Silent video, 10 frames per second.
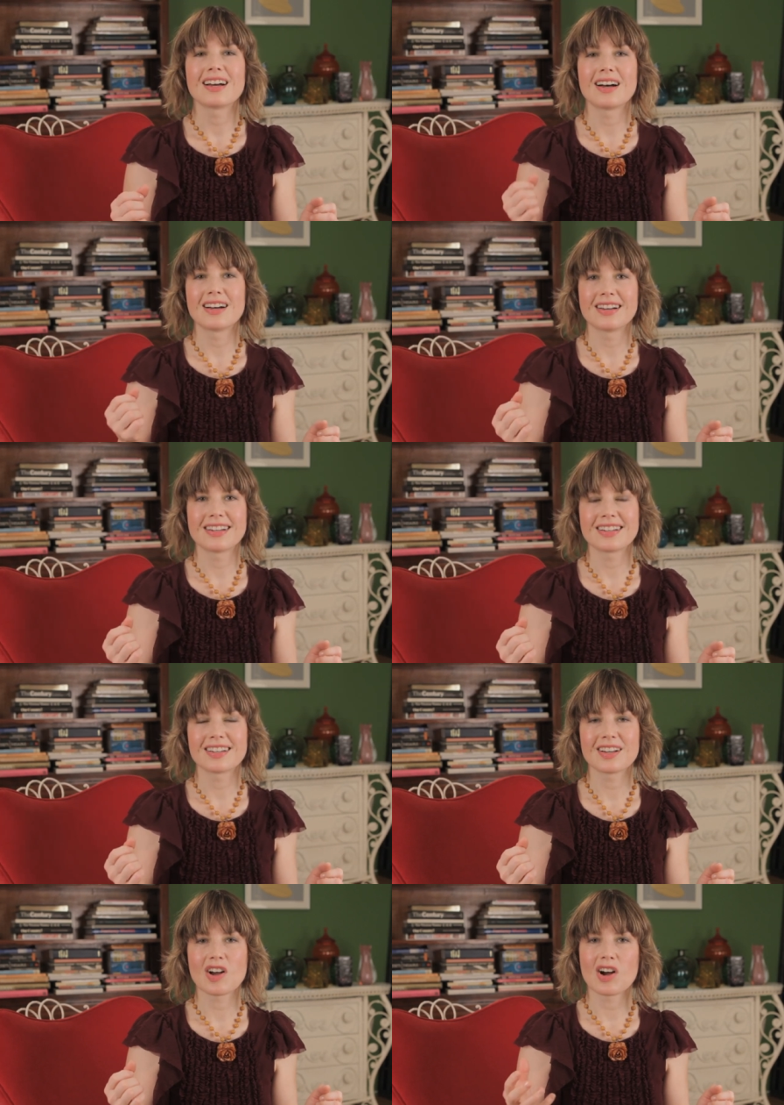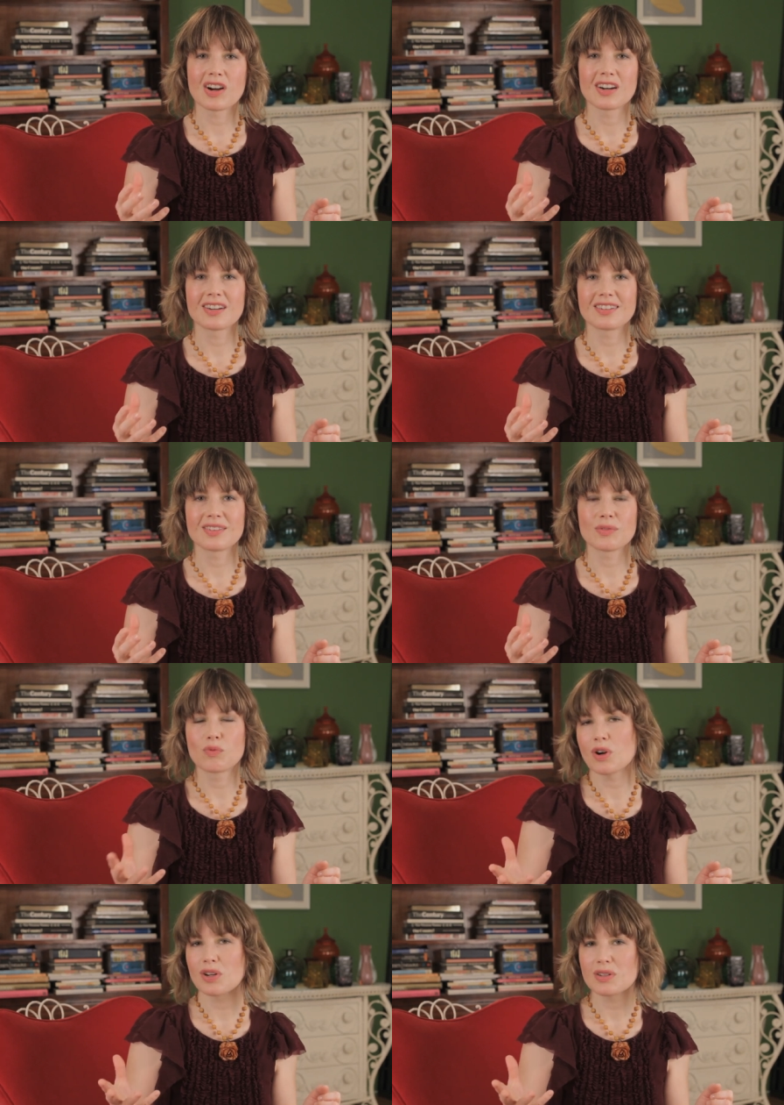are
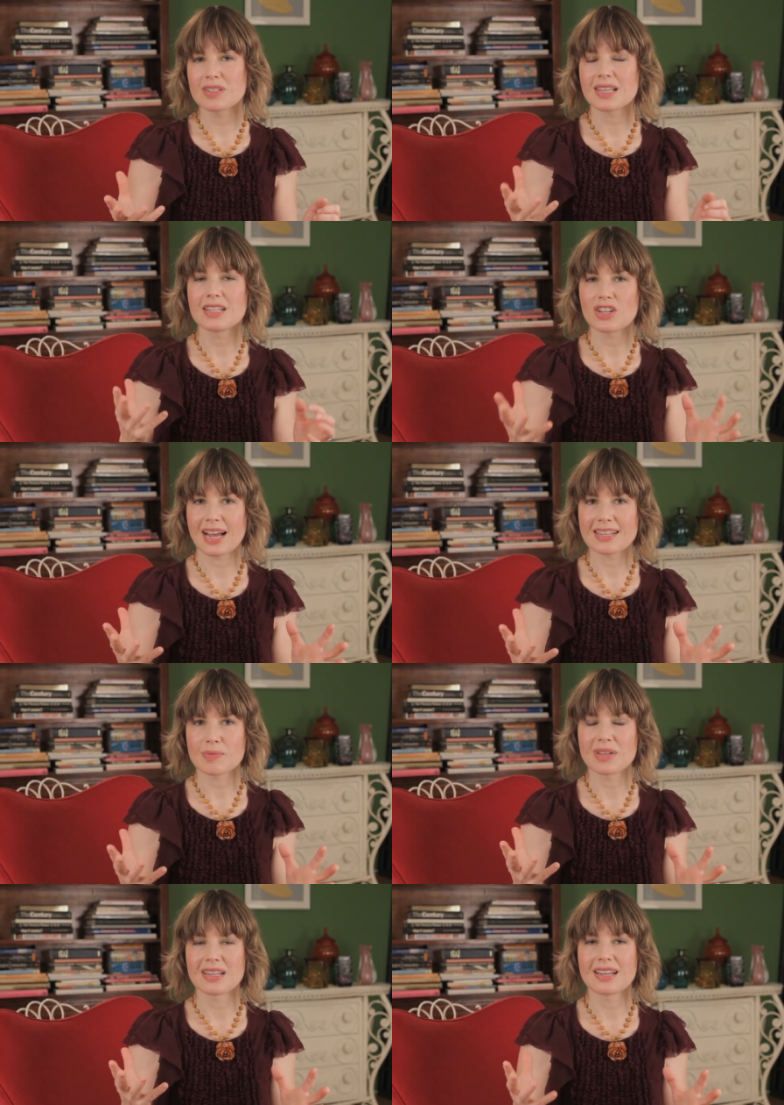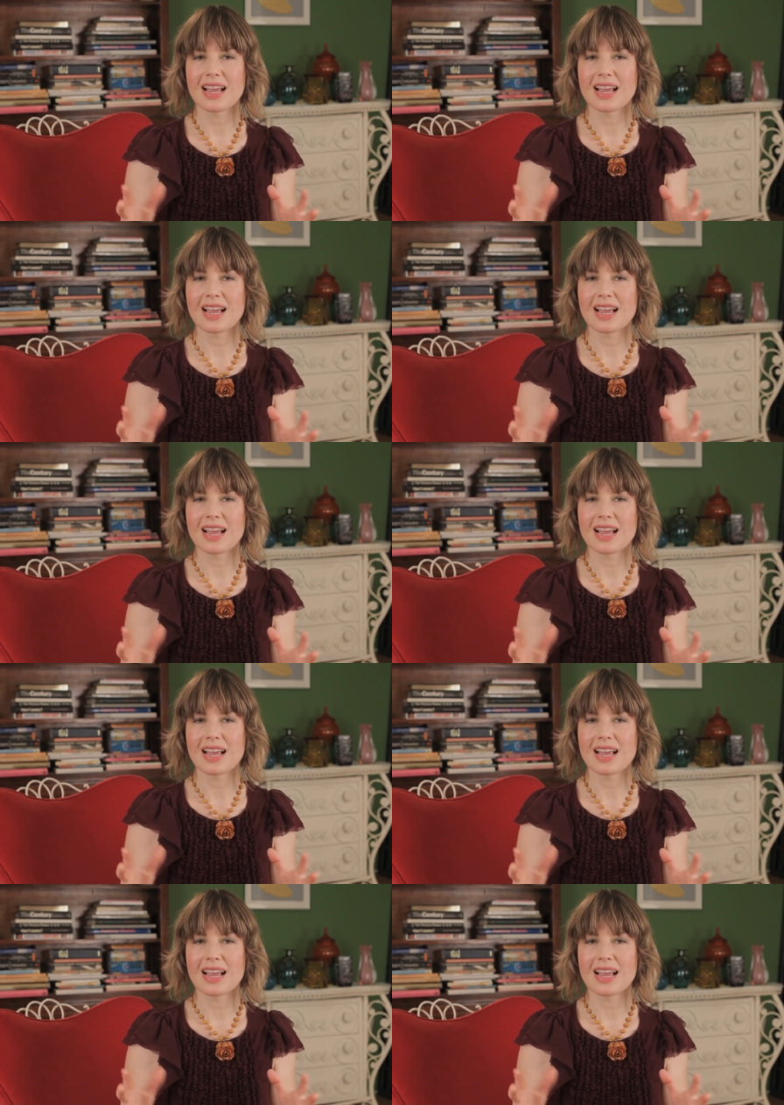rose and jasmine.